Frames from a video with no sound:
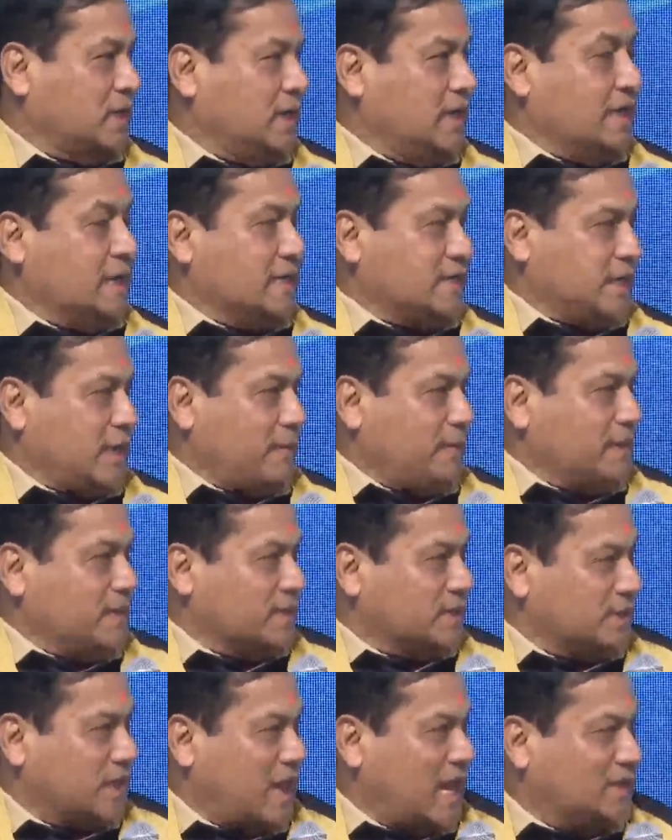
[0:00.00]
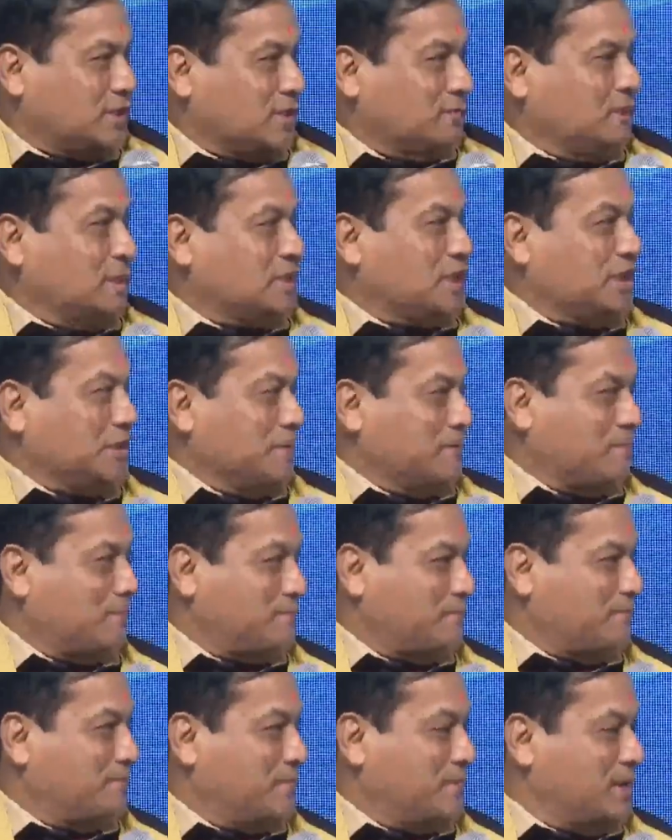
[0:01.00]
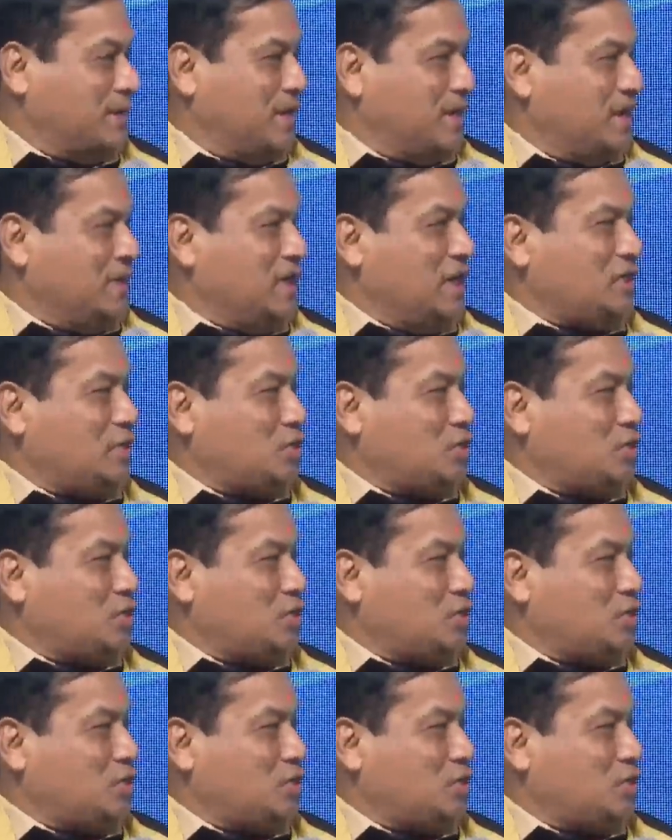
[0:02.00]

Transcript: 7 size of the ship need to be